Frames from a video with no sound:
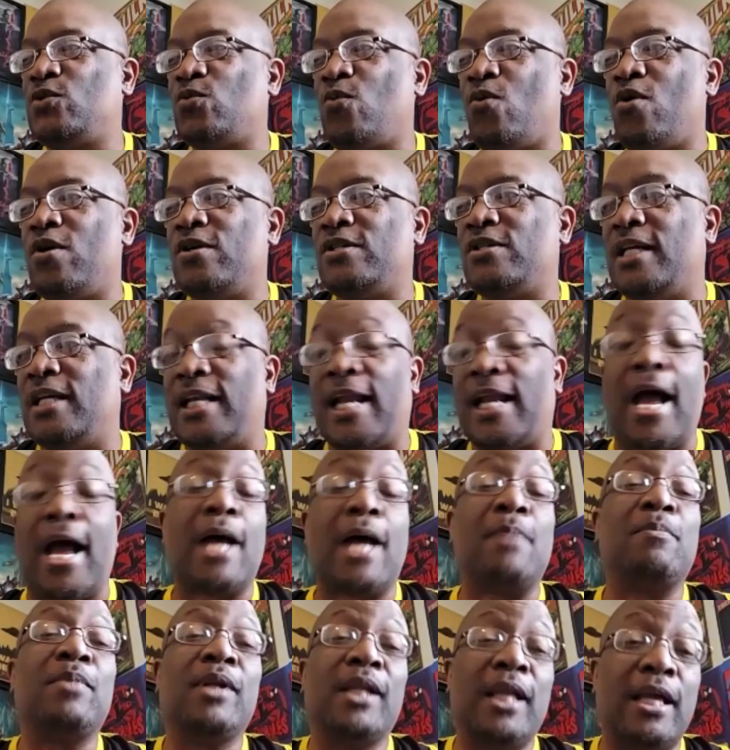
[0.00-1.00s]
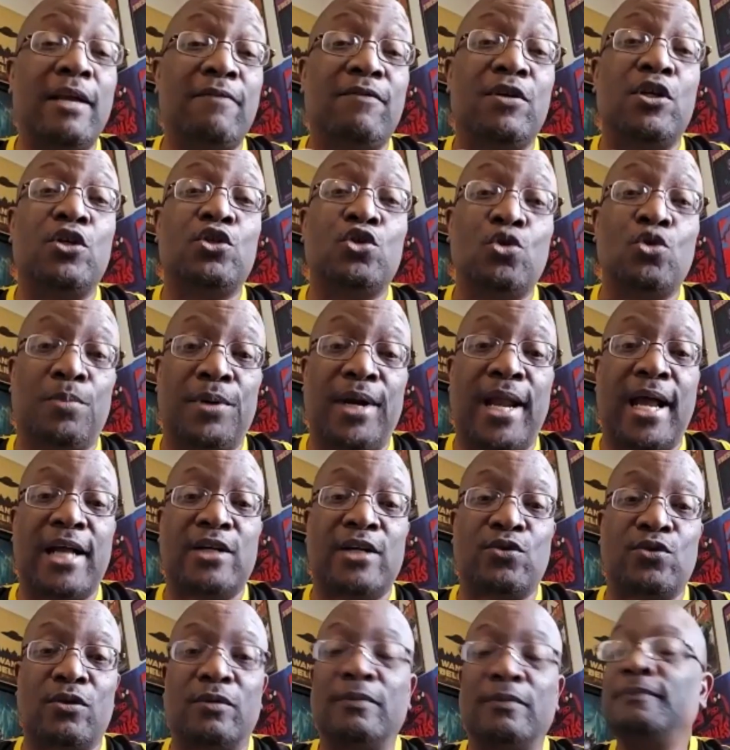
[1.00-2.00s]
towards that. Now, I believe in the
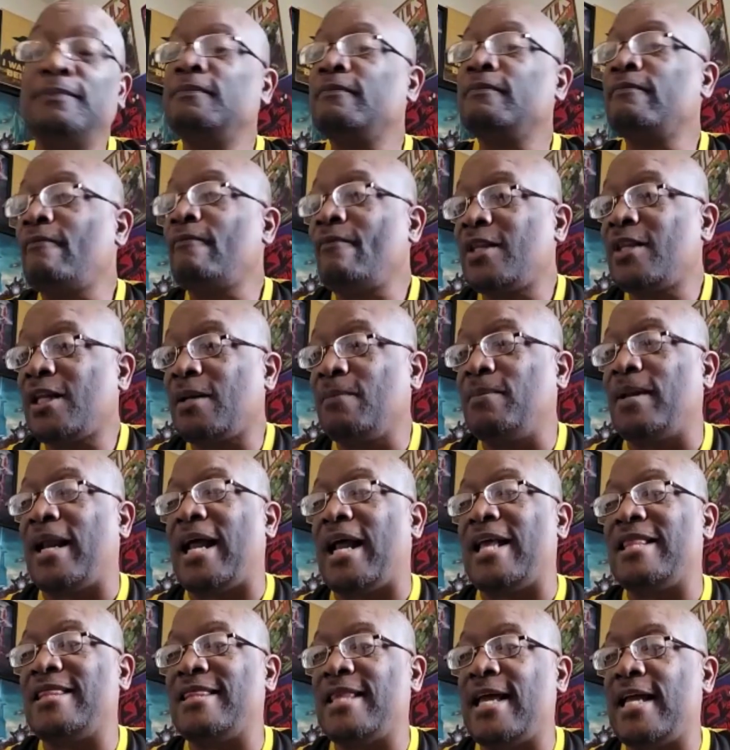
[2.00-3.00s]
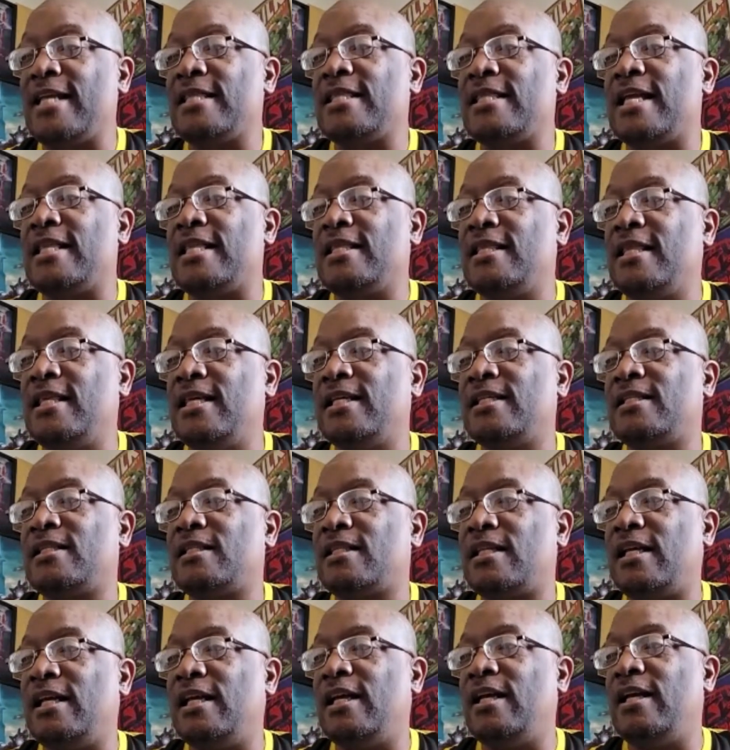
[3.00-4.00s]
supernatural, but I think that
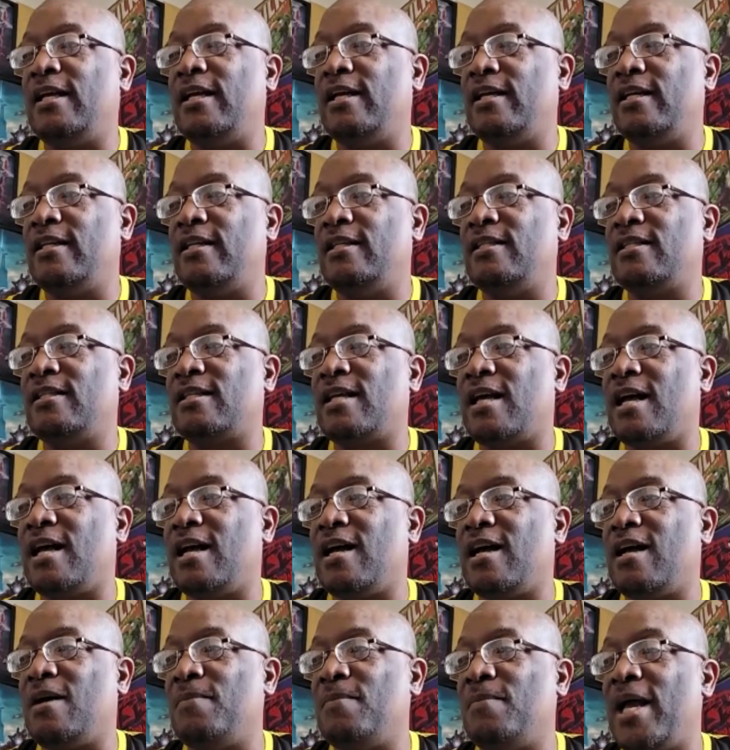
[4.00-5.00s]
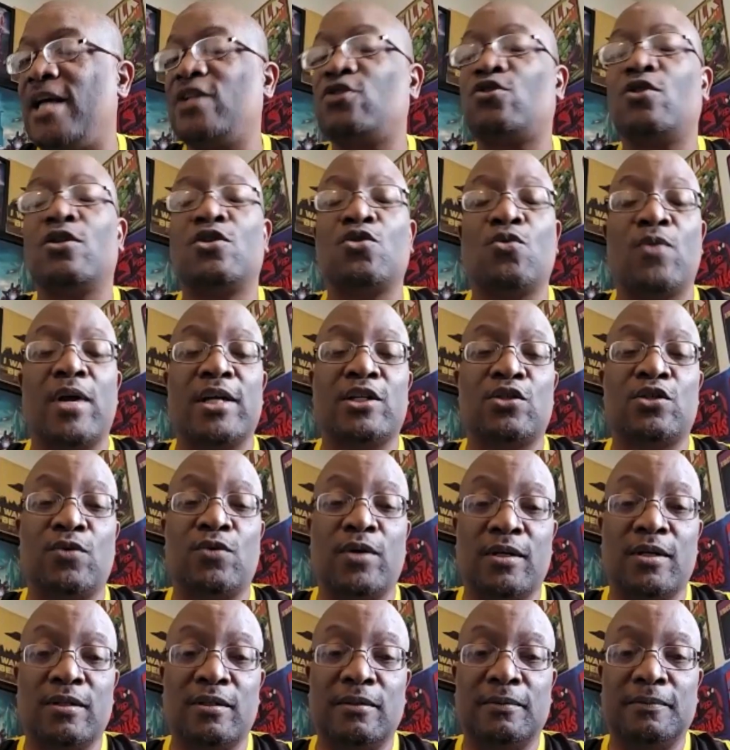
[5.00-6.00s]
this is
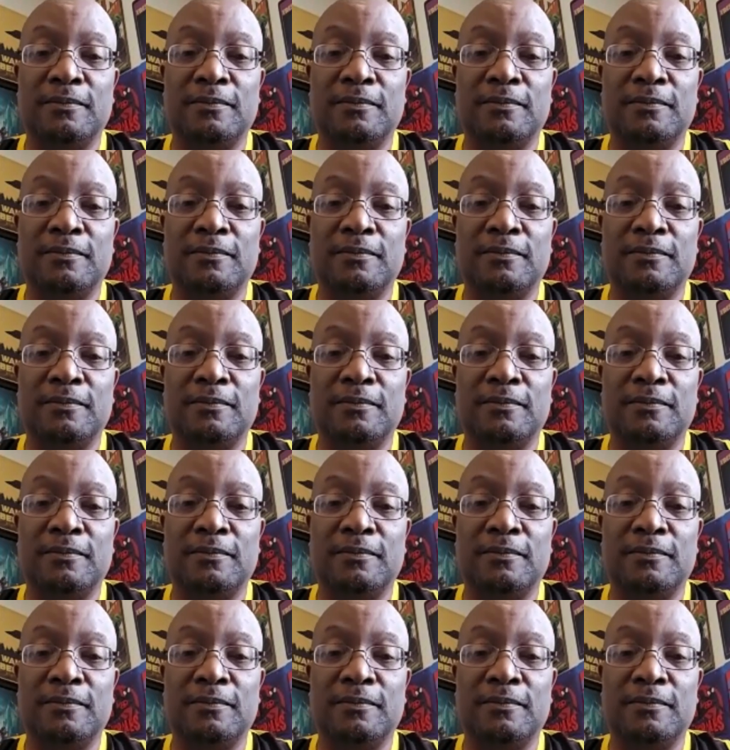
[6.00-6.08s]
extraterrestrial.